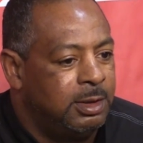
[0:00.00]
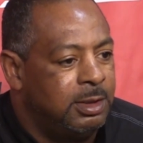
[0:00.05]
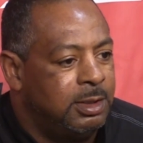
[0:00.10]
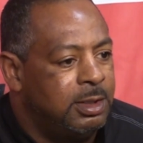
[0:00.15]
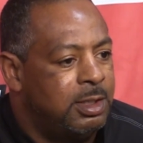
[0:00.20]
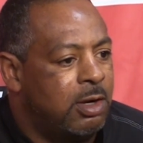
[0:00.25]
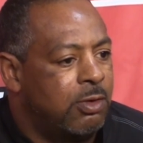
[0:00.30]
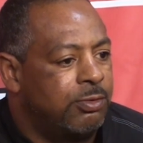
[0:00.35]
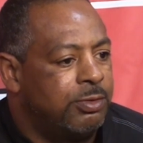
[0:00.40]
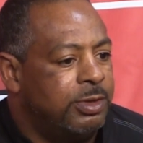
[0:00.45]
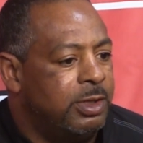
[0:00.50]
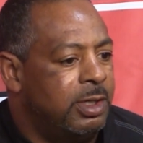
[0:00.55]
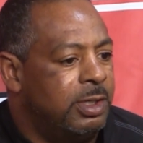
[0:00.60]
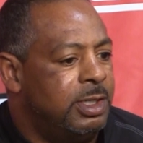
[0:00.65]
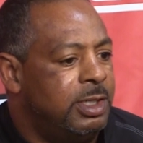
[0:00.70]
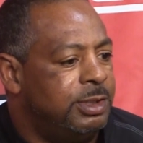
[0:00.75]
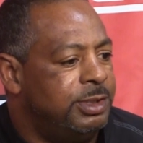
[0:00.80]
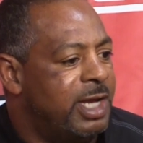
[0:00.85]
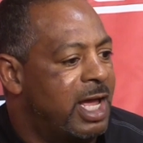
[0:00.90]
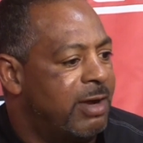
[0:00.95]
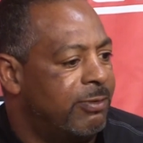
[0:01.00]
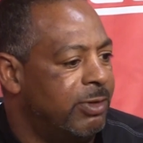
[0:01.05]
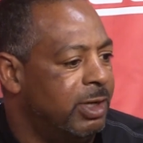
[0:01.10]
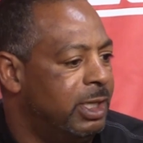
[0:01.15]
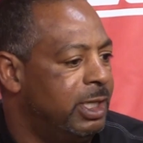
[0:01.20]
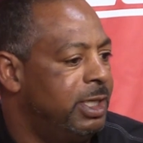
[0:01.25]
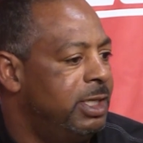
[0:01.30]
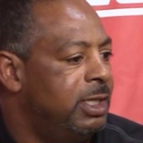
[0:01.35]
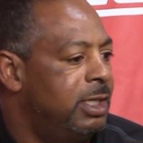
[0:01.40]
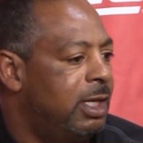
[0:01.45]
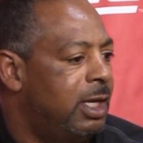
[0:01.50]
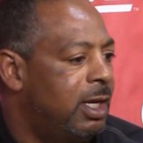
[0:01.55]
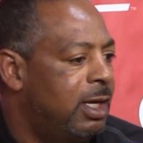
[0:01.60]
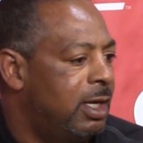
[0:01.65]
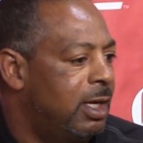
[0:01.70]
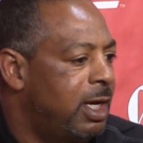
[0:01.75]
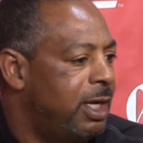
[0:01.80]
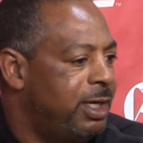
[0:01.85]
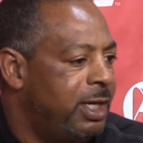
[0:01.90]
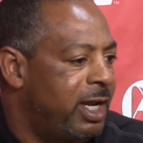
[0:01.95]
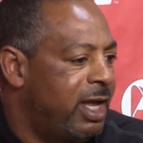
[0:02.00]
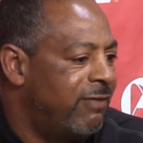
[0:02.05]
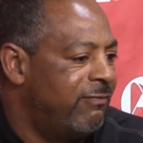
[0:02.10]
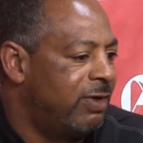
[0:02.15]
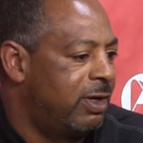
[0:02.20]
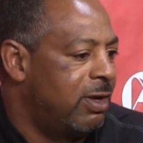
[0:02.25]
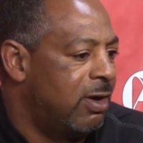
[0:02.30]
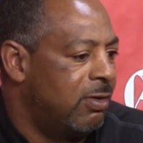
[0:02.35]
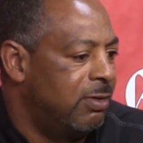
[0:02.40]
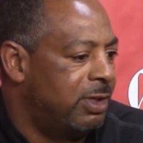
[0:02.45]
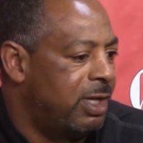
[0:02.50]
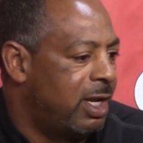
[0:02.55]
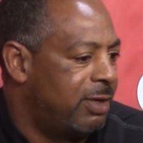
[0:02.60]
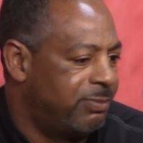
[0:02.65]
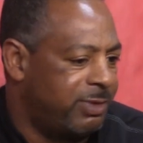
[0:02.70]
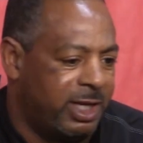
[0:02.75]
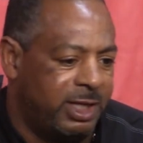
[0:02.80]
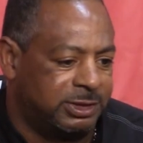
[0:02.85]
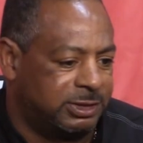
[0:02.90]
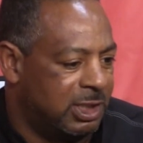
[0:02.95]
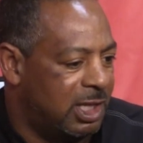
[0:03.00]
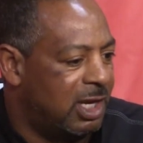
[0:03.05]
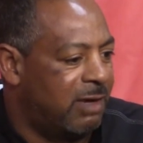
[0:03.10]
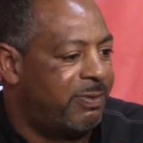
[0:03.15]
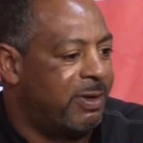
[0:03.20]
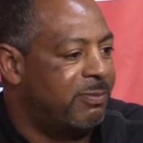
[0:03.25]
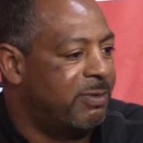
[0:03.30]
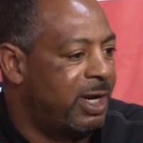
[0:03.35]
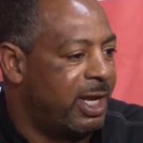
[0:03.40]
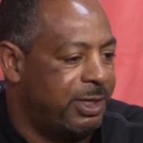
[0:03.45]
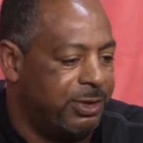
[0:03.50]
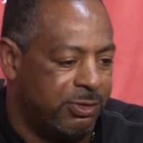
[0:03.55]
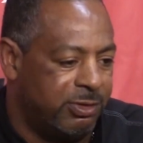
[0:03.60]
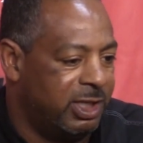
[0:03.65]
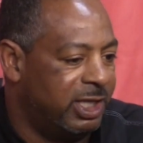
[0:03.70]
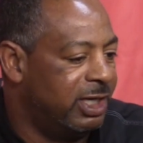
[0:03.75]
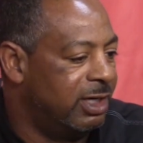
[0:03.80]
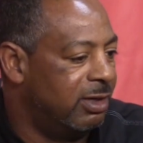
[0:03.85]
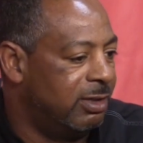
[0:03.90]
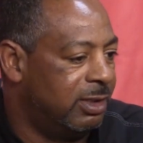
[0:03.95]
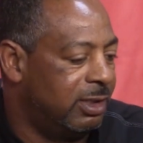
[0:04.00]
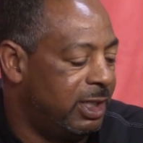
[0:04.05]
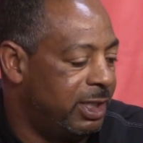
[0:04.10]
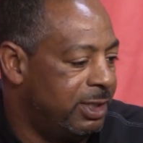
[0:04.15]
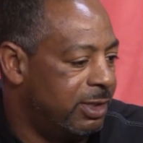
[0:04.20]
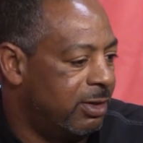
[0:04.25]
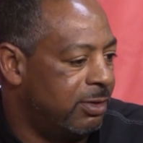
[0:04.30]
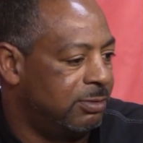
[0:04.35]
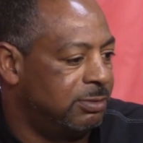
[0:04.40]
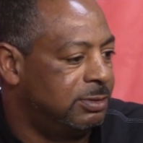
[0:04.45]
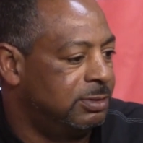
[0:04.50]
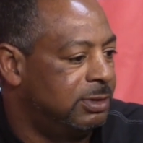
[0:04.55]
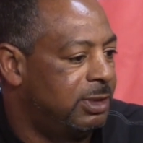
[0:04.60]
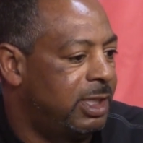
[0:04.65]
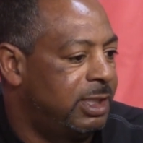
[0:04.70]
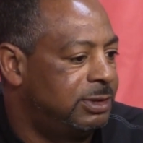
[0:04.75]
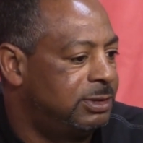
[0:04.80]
You know, not really. I haven't called. There's a lot of people that I do lean on.